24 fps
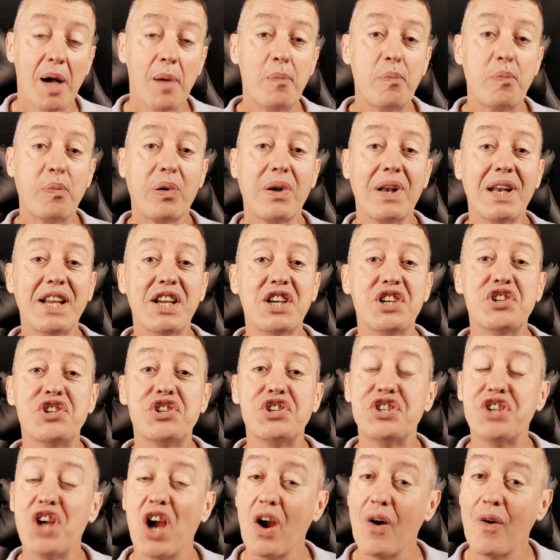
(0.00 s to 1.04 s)
please
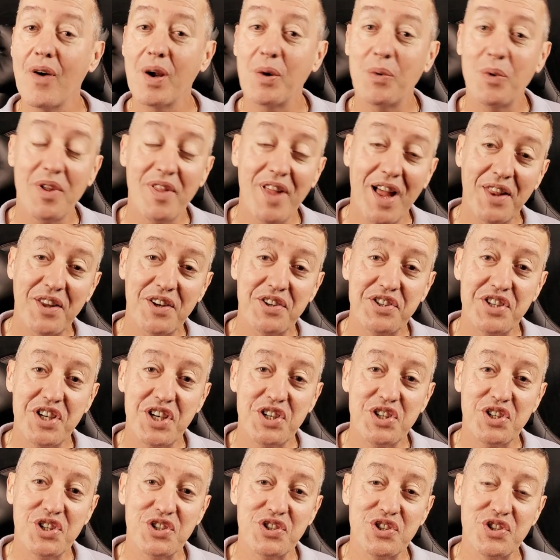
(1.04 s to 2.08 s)
share it with other
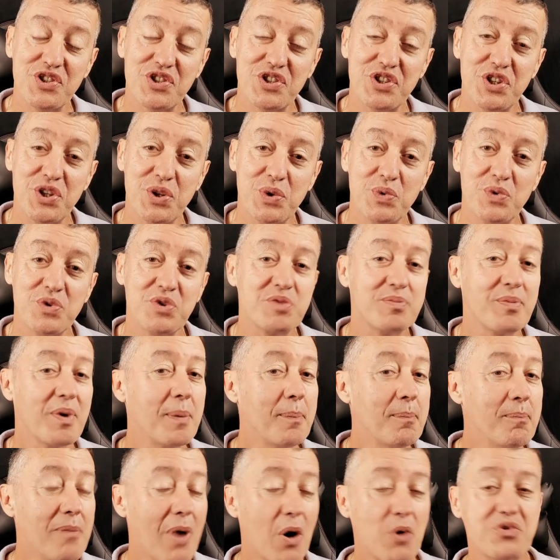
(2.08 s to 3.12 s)
teachers and students, but
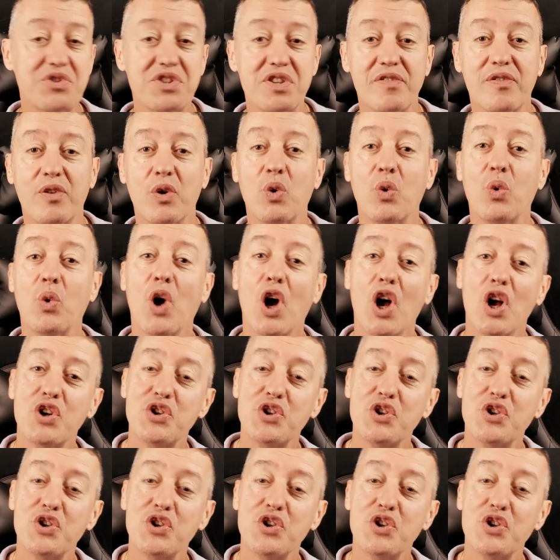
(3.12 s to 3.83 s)
most of all,